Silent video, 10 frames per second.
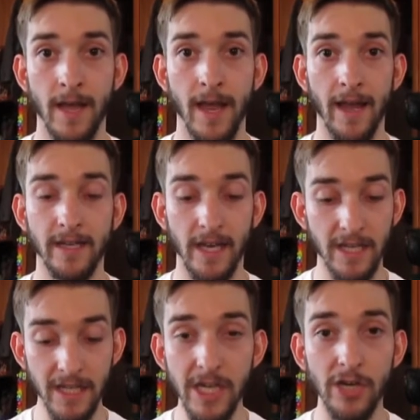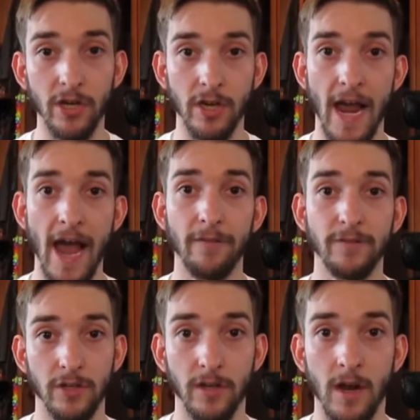and a year
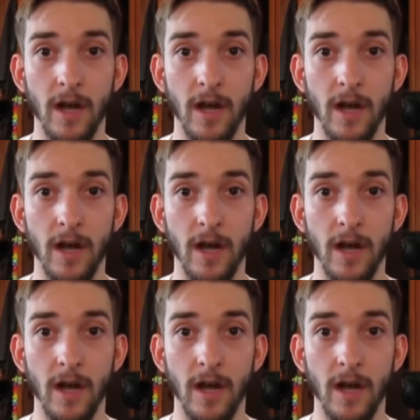after,